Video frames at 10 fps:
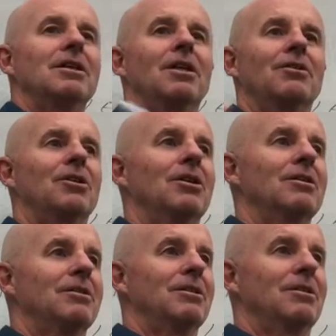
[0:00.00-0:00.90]

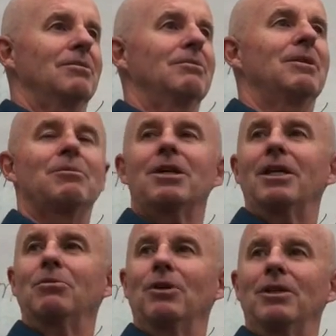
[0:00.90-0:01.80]
your
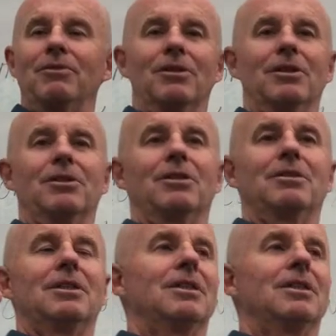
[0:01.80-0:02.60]
website in one of your little,